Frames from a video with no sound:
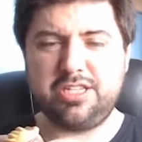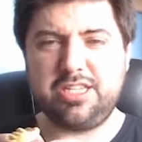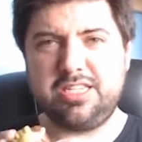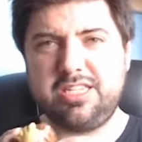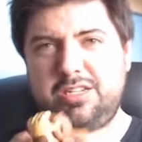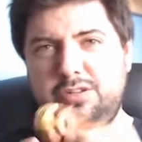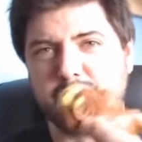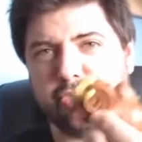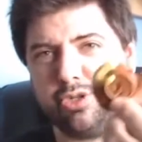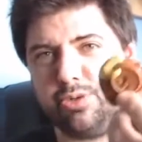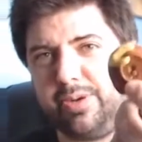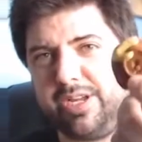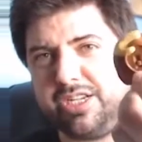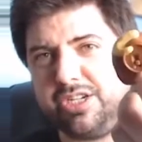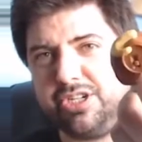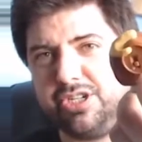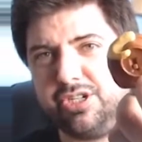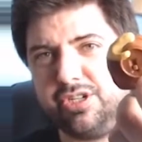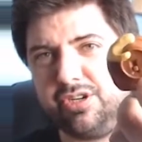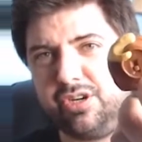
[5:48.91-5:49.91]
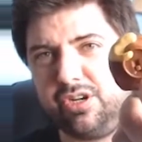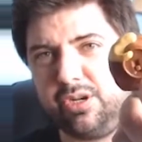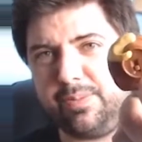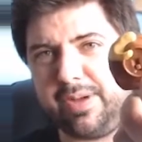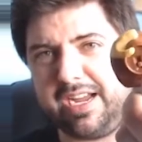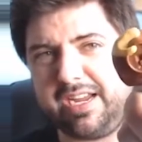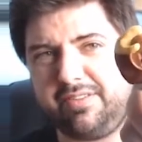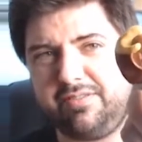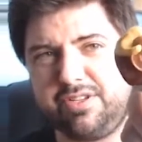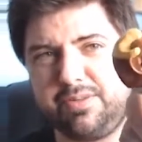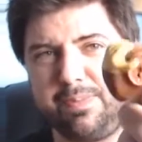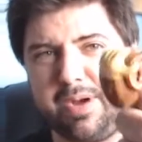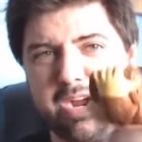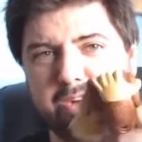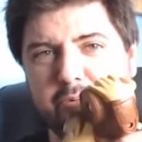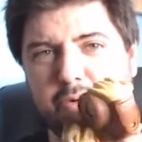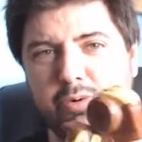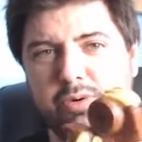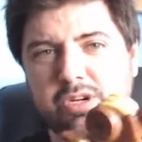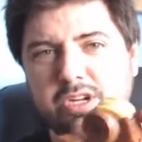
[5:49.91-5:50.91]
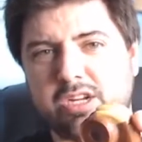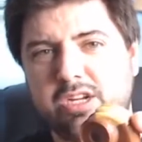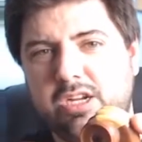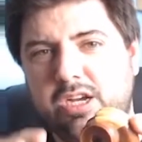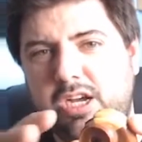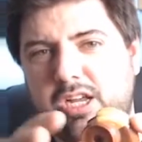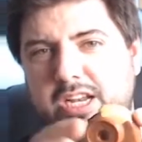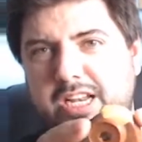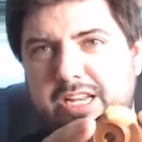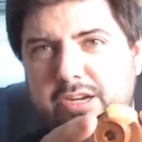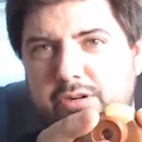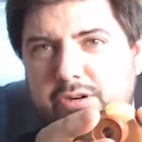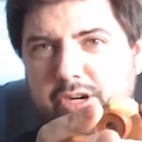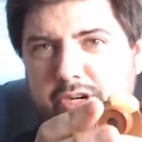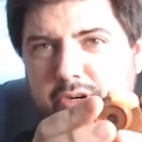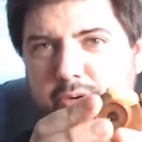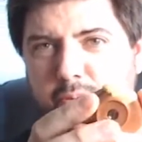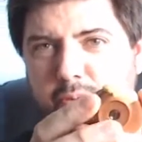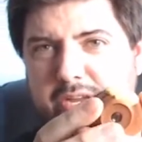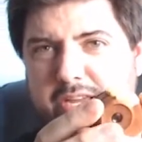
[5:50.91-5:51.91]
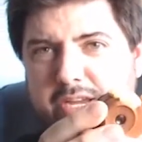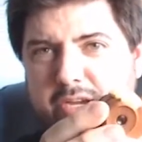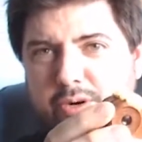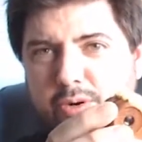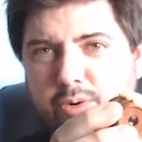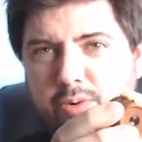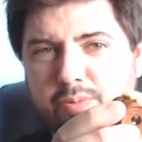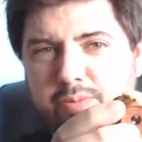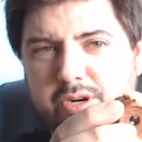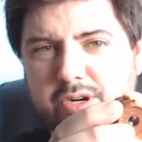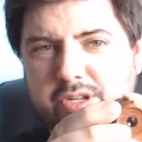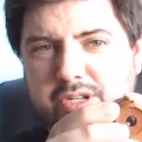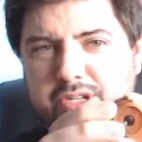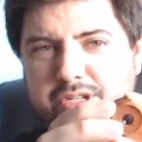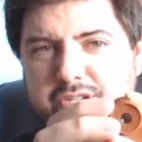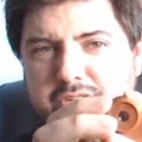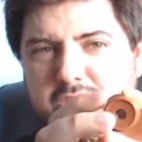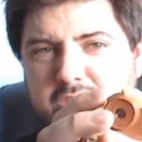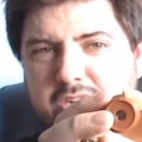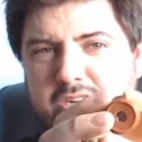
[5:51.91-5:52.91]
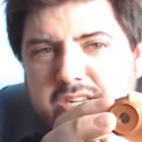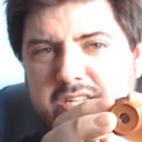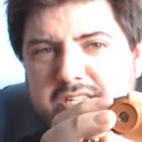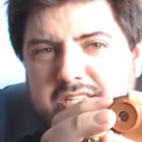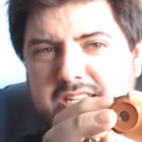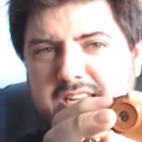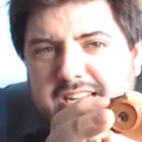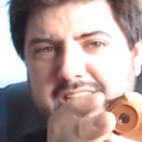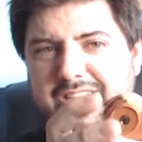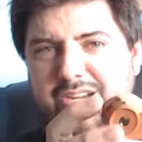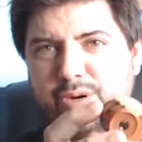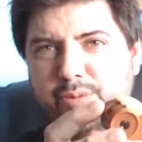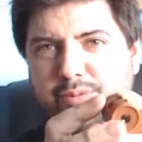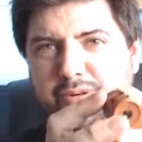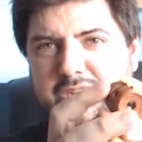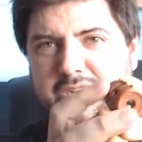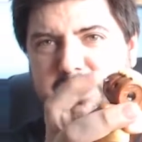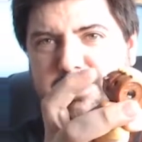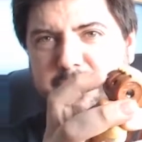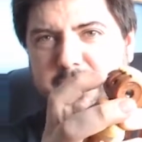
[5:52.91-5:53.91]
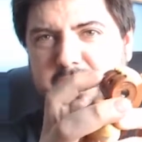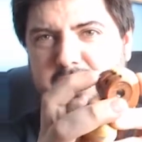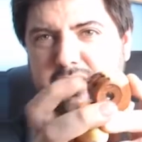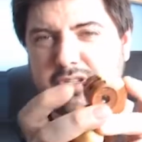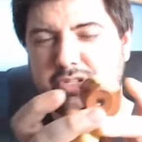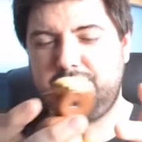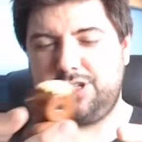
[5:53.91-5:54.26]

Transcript: There's a little switch on the back of his barrel and a little kind of wheel on the sides and a little press button.